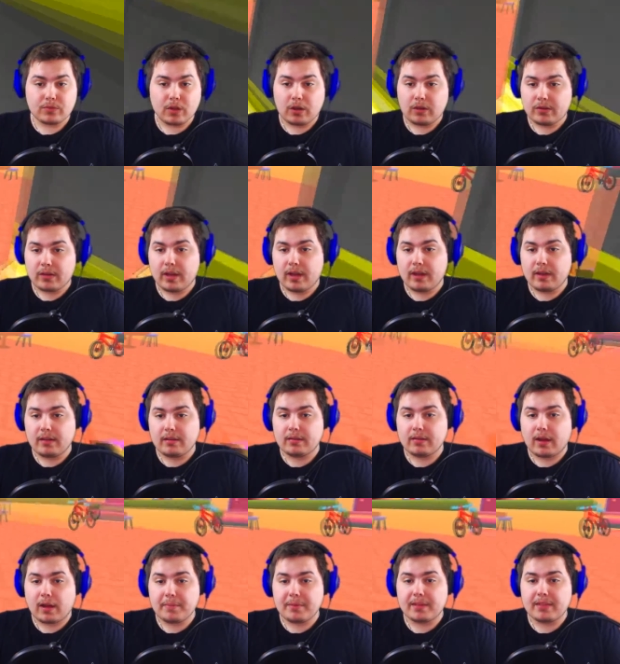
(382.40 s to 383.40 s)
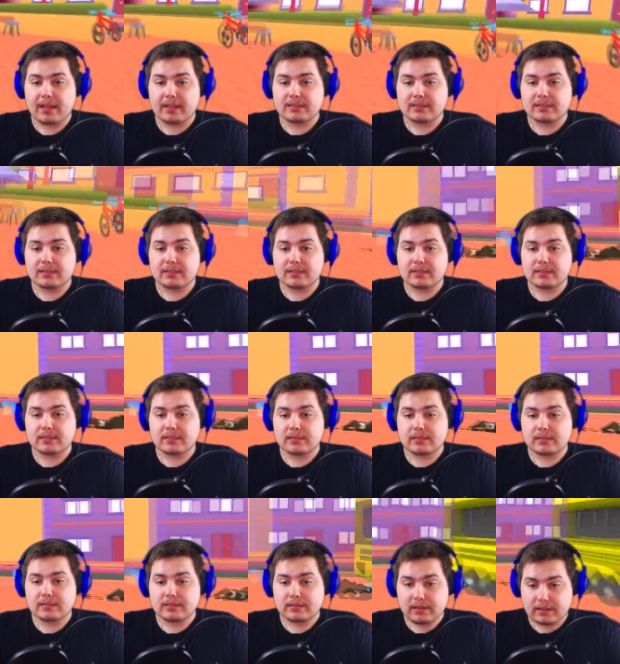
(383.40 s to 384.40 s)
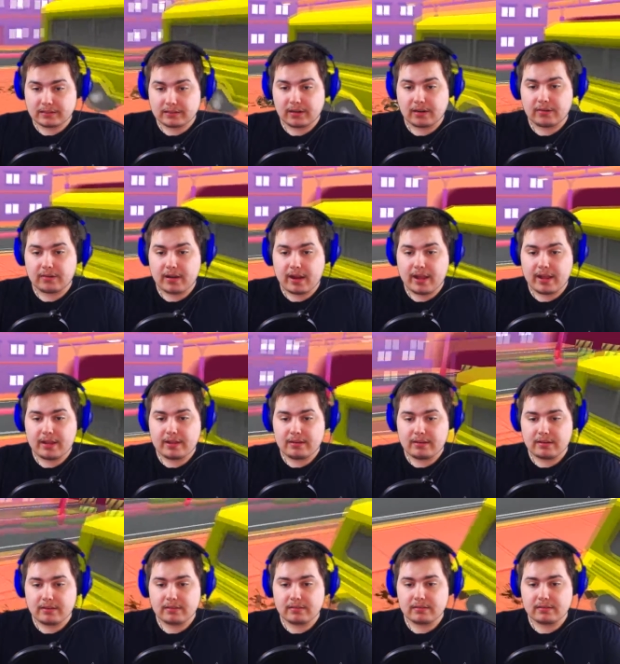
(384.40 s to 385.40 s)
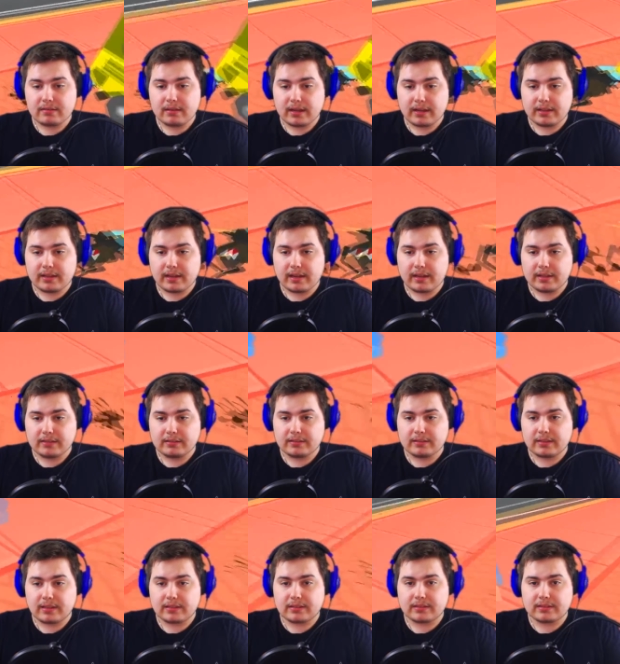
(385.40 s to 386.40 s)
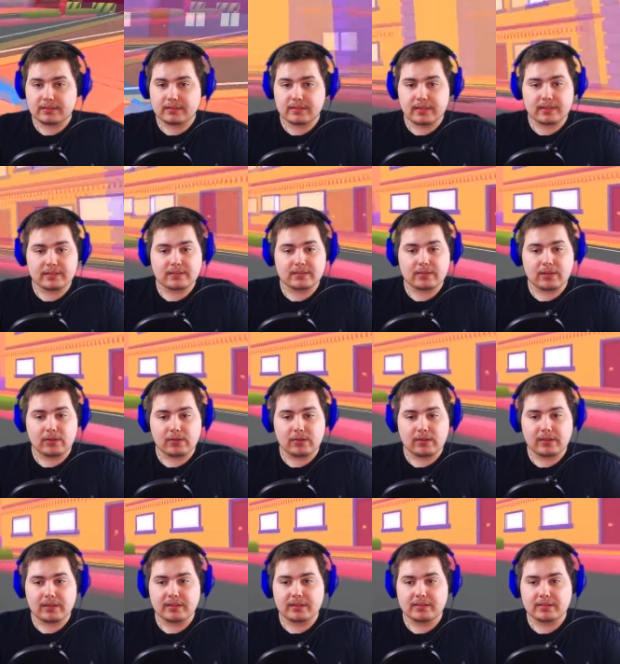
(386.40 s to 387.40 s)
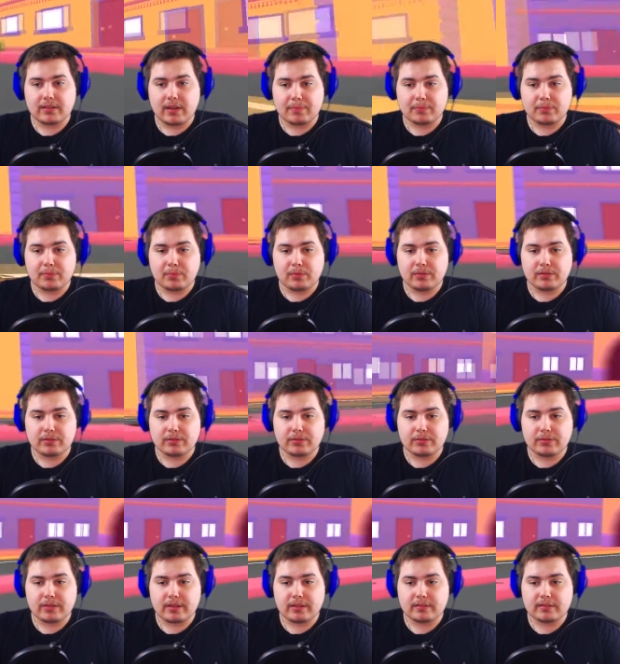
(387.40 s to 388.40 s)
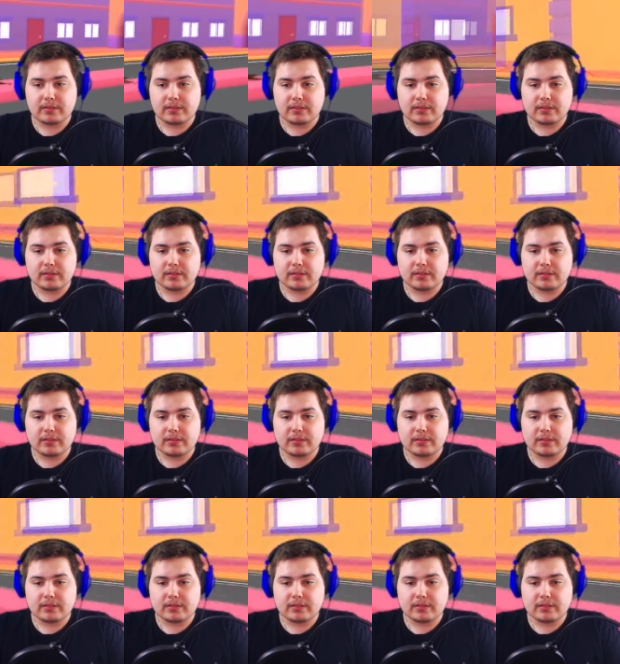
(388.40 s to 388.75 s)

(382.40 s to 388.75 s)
Okay, I mean, that's, that's all right, I guess. That's, that's totally acceptable to do that to you.